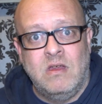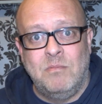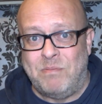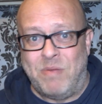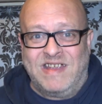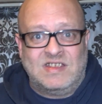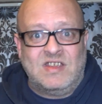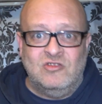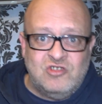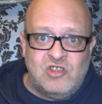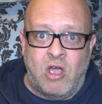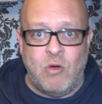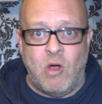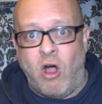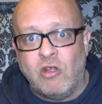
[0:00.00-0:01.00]
Baz and
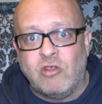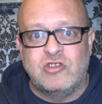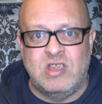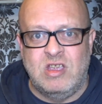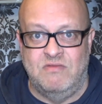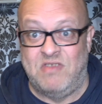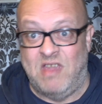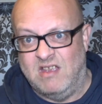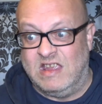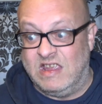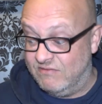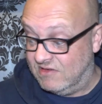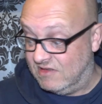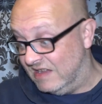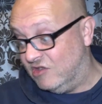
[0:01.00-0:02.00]
Joe Hodge, if that
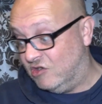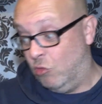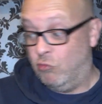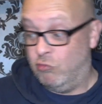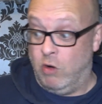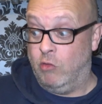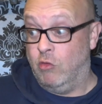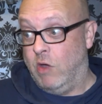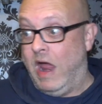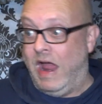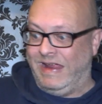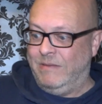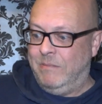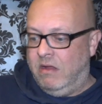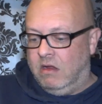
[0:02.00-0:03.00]
even is your real name.